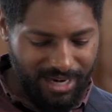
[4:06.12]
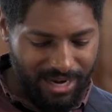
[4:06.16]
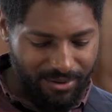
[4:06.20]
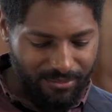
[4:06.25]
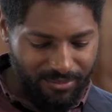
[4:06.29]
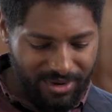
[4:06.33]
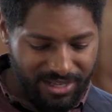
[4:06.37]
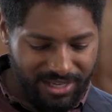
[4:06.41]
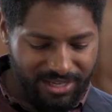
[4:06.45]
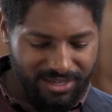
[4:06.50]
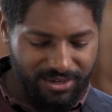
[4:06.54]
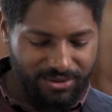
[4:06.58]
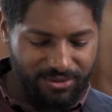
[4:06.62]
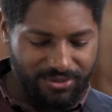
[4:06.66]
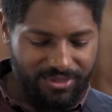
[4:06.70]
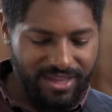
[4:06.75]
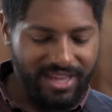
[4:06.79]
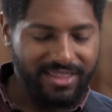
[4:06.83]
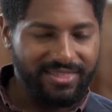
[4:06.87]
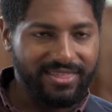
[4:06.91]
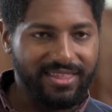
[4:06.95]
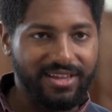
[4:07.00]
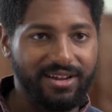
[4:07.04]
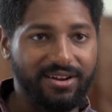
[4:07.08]
I really do
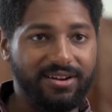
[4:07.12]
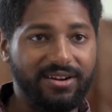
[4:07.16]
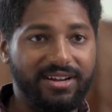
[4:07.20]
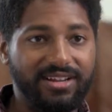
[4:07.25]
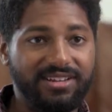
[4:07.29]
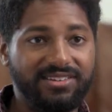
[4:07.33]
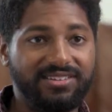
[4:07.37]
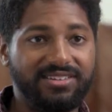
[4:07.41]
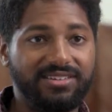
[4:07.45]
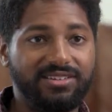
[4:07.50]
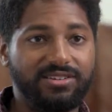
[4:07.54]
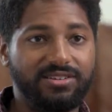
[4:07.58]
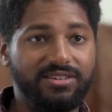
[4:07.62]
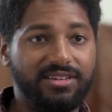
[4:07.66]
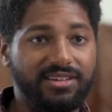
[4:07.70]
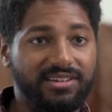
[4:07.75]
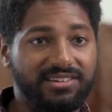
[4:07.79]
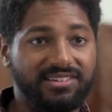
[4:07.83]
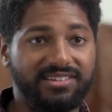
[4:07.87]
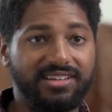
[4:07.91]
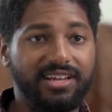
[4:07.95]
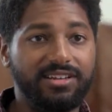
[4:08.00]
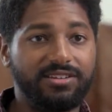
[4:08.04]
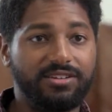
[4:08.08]
think there is an
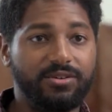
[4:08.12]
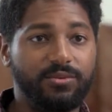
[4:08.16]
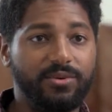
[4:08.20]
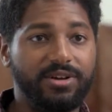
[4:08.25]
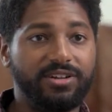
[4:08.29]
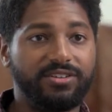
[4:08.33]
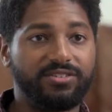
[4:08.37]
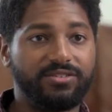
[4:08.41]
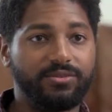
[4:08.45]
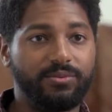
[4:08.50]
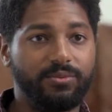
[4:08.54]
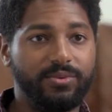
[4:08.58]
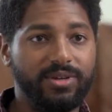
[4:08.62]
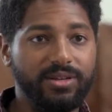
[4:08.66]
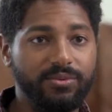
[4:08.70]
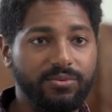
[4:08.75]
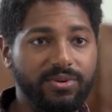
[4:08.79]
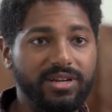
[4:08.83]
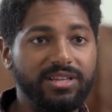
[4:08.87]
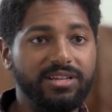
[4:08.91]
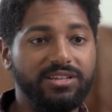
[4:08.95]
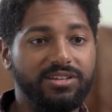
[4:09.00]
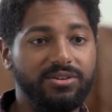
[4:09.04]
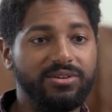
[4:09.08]
extent to which we
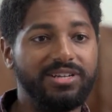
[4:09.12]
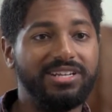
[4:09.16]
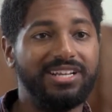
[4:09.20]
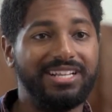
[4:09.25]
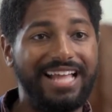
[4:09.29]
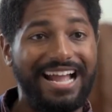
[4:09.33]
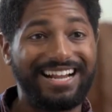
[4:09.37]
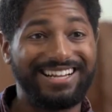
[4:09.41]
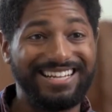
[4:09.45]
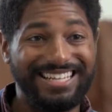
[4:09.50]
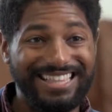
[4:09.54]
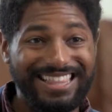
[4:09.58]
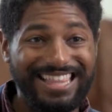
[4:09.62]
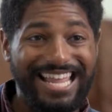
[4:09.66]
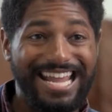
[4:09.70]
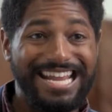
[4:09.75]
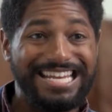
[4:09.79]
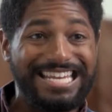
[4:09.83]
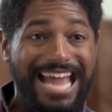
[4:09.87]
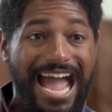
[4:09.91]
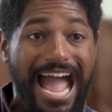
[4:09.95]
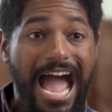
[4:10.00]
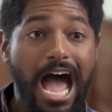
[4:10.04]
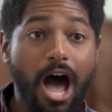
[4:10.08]
really do need to actually lay
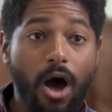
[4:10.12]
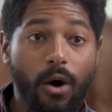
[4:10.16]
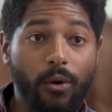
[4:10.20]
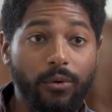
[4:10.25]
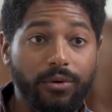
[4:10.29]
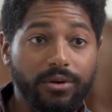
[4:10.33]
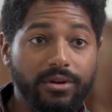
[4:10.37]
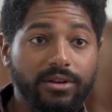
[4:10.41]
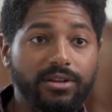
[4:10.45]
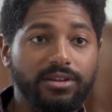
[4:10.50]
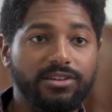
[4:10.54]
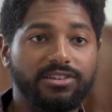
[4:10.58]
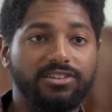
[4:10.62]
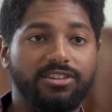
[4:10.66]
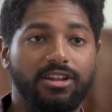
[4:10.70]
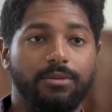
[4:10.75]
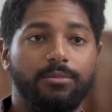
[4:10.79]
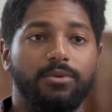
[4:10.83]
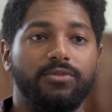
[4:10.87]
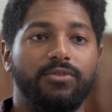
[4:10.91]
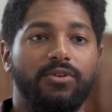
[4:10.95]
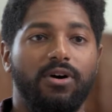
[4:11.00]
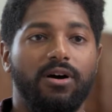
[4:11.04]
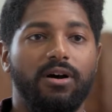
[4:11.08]
down
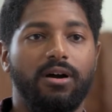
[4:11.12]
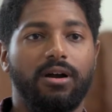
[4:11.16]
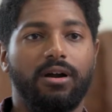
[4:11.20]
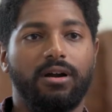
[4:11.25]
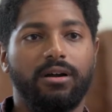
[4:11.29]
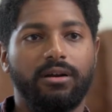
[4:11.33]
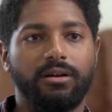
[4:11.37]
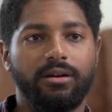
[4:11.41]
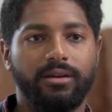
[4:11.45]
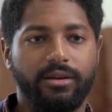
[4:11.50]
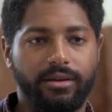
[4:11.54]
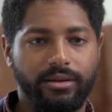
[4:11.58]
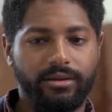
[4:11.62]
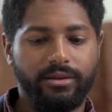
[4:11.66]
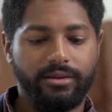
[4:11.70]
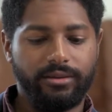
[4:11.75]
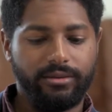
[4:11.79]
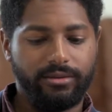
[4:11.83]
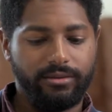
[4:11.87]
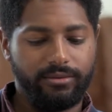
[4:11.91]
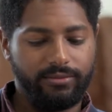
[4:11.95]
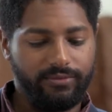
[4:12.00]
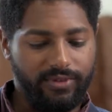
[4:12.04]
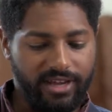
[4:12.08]
some of our
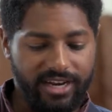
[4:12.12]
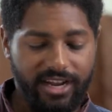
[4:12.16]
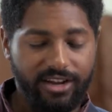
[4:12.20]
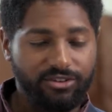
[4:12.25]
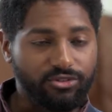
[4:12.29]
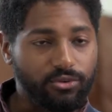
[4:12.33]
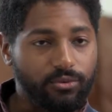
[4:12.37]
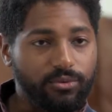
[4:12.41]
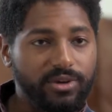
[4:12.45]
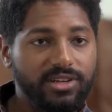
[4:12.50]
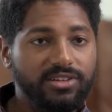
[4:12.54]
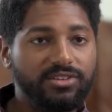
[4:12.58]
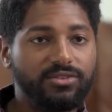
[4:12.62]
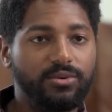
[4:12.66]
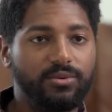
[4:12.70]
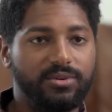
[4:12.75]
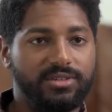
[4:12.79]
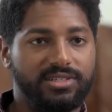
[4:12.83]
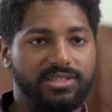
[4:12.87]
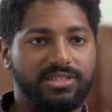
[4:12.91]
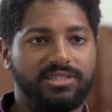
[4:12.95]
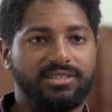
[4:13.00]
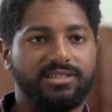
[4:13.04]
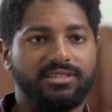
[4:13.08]
financial
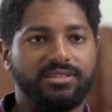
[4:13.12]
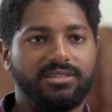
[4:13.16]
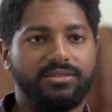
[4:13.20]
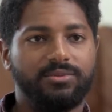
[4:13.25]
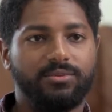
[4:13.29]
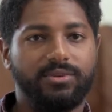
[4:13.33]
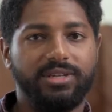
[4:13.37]
resources.